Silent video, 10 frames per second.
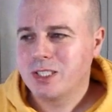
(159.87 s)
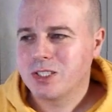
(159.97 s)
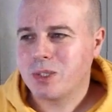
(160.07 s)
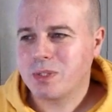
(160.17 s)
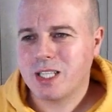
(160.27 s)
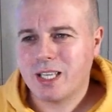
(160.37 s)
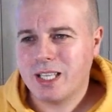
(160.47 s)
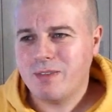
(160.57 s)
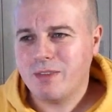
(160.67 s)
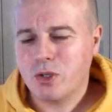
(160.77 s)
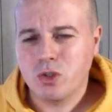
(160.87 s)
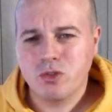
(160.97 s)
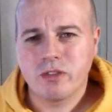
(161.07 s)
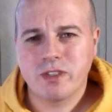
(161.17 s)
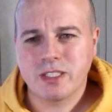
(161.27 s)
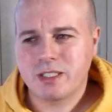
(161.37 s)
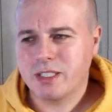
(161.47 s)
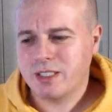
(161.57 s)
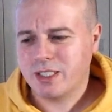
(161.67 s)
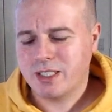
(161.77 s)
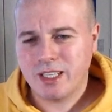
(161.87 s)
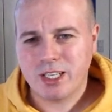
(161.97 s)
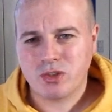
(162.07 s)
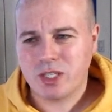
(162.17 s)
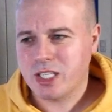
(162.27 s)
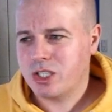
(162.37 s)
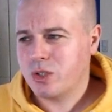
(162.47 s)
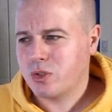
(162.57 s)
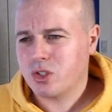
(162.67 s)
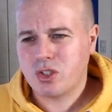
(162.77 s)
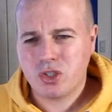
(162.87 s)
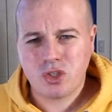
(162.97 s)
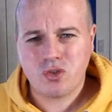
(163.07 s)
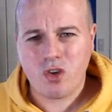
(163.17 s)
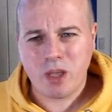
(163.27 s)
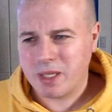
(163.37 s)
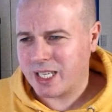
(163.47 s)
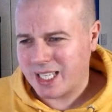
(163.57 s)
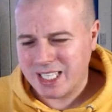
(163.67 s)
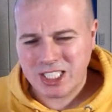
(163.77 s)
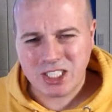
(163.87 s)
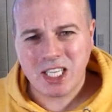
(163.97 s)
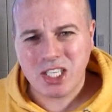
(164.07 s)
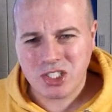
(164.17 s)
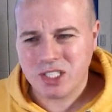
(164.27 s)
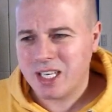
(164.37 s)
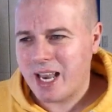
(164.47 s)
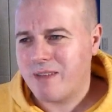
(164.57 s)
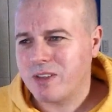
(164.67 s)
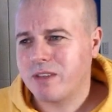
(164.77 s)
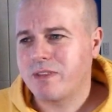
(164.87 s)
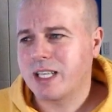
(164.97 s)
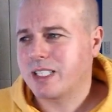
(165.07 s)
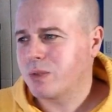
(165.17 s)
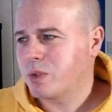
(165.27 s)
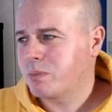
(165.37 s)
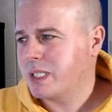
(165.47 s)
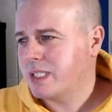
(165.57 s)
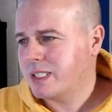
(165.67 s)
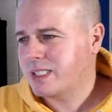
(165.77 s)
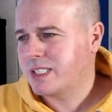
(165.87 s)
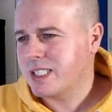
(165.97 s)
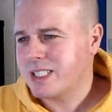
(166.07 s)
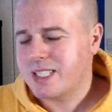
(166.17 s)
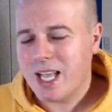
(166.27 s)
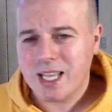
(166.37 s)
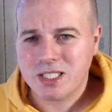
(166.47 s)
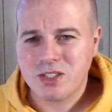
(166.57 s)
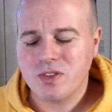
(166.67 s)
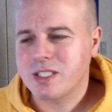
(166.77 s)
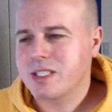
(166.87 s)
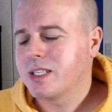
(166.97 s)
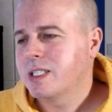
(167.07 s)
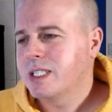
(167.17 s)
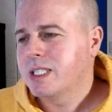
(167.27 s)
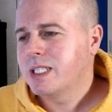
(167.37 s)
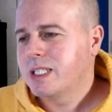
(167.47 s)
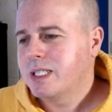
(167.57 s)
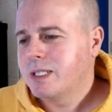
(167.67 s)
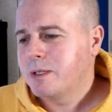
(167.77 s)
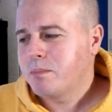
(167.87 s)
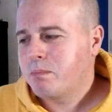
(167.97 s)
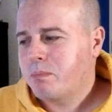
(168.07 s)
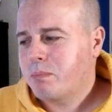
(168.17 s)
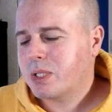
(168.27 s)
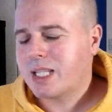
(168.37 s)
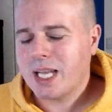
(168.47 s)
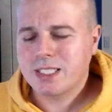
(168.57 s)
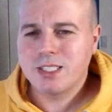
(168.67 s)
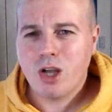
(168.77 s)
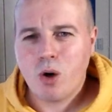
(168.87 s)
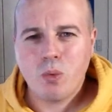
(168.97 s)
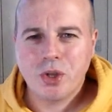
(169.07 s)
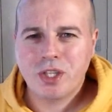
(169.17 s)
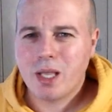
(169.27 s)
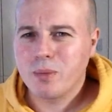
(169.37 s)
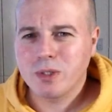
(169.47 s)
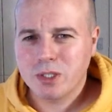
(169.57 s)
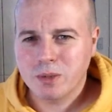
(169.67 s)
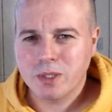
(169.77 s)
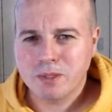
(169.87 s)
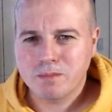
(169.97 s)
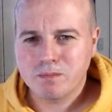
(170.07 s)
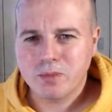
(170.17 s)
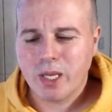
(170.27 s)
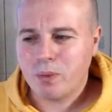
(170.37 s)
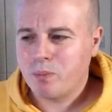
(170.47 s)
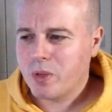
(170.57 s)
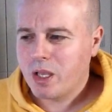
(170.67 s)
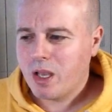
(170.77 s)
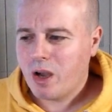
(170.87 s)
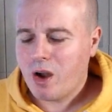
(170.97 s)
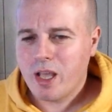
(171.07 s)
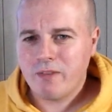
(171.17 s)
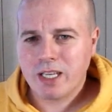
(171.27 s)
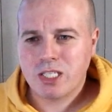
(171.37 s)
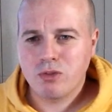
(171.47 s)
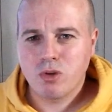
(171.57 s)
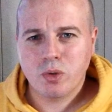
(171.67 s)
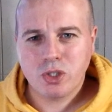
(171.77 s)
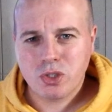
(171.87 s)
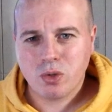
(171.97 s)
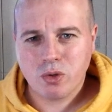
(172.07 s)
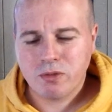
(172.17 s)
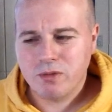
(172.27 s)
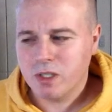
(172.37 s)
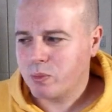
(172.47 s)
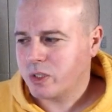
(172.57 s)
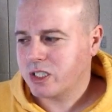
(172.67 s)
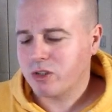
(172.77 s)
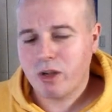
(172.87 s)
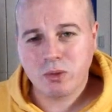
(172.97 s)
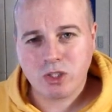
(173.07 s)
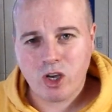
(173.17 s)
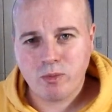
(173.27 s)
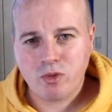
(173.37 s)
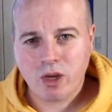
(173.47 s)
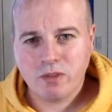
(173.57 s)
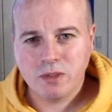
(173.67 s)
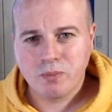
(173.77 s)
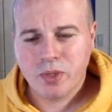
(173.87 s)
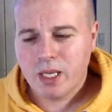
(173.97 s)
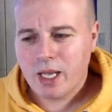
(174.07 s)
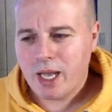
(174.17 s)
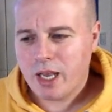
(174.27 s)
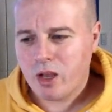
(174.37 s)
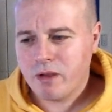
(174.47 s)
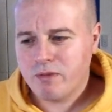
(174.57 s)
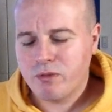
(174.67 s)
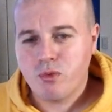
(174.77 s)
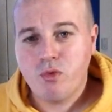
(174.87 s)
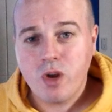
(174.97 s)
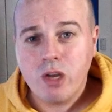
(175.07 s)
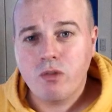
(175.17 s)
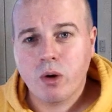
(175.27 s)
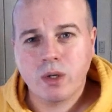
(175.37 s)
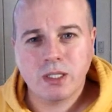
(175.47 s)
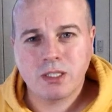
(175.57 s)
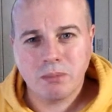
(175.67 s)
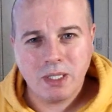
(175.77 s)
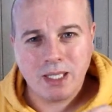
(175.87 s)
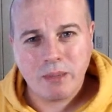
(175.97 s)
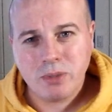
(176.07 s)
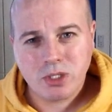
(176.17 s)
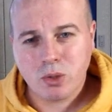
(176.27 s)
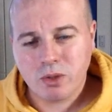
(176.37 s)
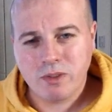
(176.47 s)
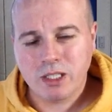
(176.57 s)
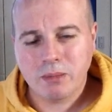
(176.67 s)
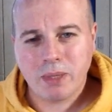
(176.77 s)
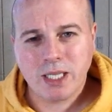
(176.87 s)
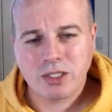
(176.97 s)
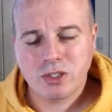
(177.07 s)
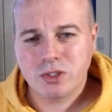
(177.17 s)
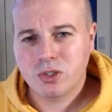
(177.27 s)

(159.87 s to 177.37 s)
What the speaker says: So it's like, even if you could reverse the earth's rotation, you would just destroy, be like an extinction level event. It would be disastrous. But that's not what they were doing. Now, I've actually wrote a short film which is around time travel, and I've rewrote it to be an episode of Little Bastards.